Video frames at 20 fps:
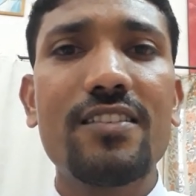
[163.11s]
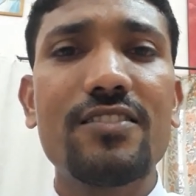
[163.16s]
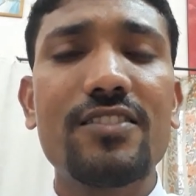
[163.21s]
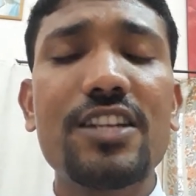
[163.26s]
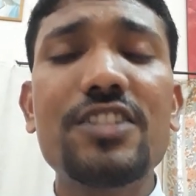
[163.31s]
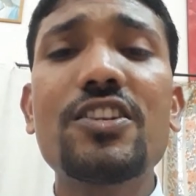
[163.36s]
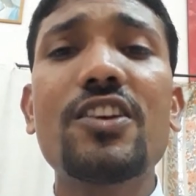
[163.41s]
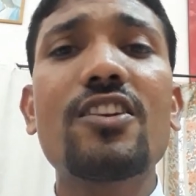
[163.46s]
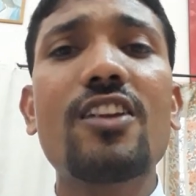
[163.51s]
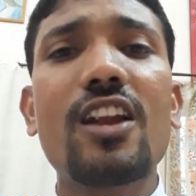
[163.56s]

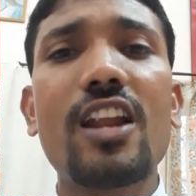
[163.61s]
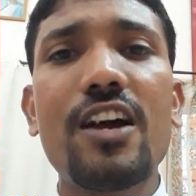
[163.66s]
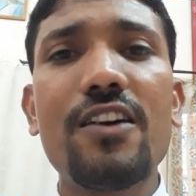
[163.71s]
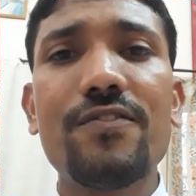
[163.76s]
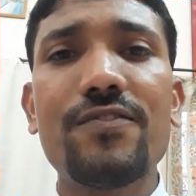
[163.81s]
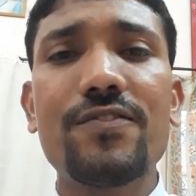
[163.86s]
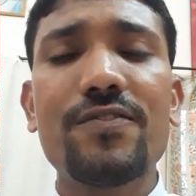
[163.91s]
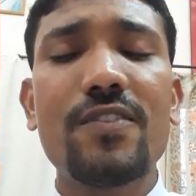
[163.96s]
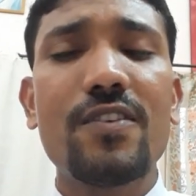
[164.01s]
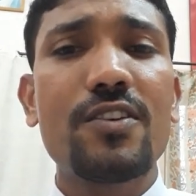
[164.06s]
Eternal
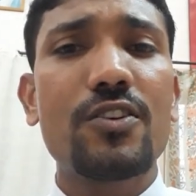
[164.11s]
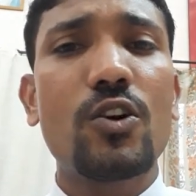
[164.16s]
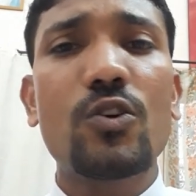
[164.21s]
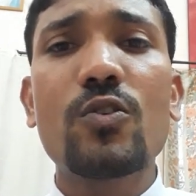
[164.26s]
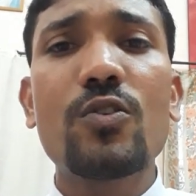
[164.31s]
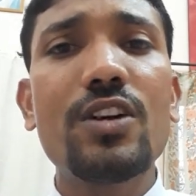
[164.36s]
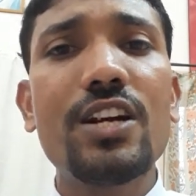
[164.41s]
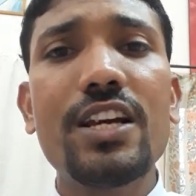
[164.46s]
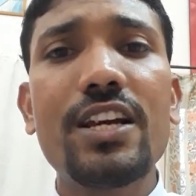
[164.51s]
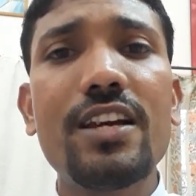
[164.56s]
life, not
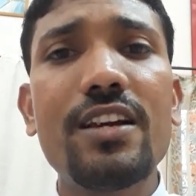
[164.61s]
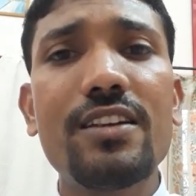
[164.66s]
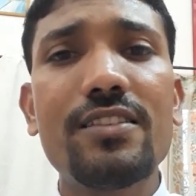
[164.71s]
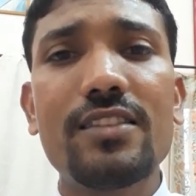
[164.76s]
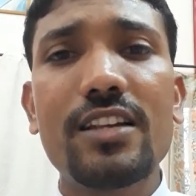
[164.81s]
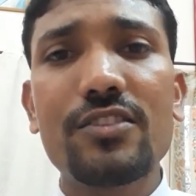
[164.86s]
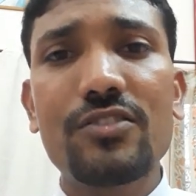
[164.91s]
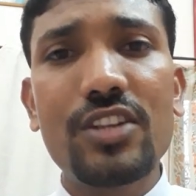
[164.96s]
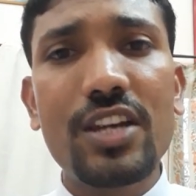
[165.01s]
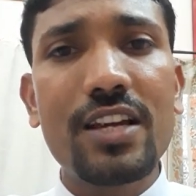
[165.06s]
only
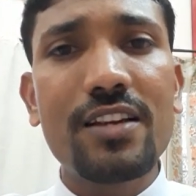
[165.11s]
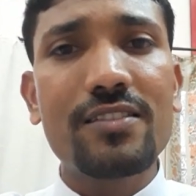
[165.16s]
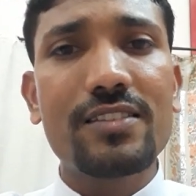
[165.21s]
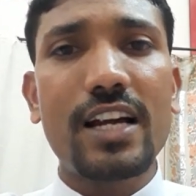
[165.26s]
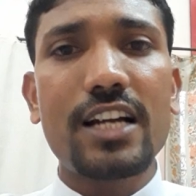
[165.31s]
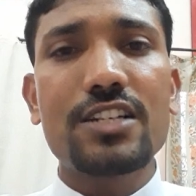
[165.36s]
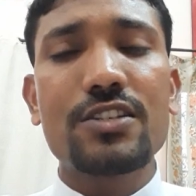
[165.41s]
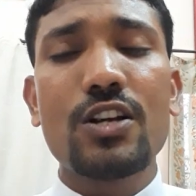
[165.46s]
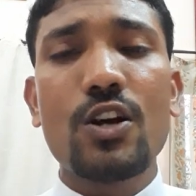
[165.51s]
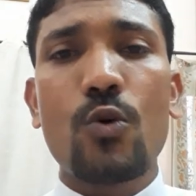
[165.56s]
the thing
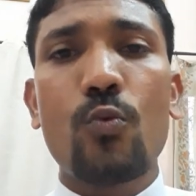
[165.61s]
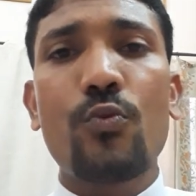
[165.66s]
that